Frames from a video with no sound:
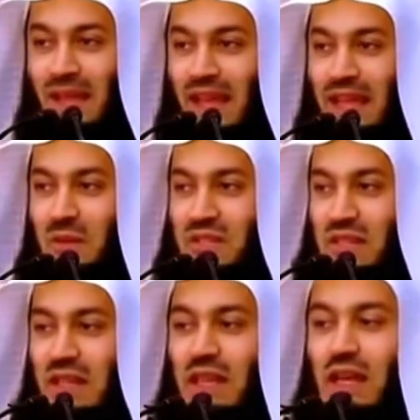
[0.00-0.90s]
And he was
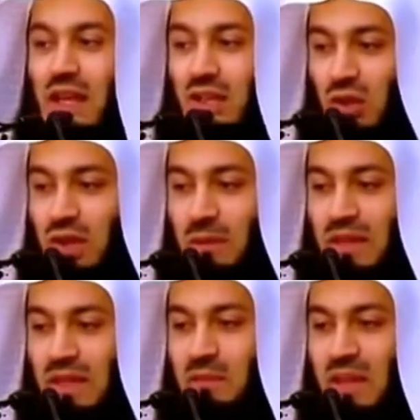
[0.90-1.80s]
an irregular,
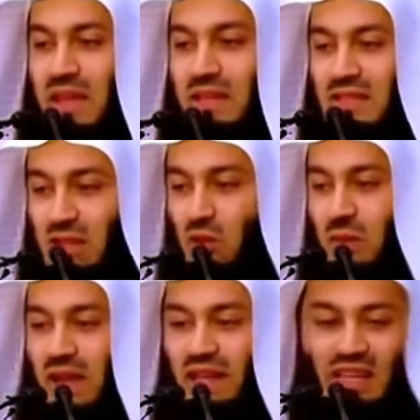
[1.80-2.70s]
but he made his
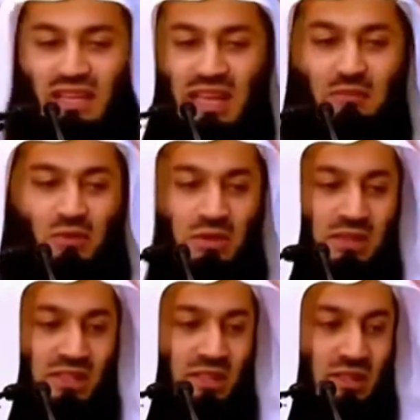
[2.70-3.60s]
tawbah and he came to the
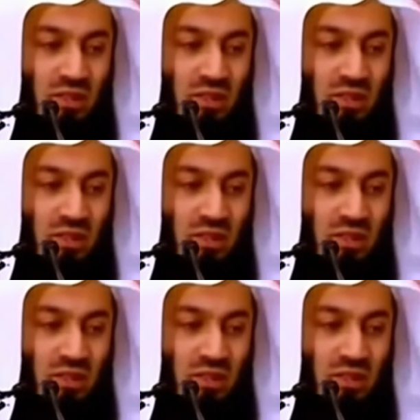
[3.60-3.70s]
masjid.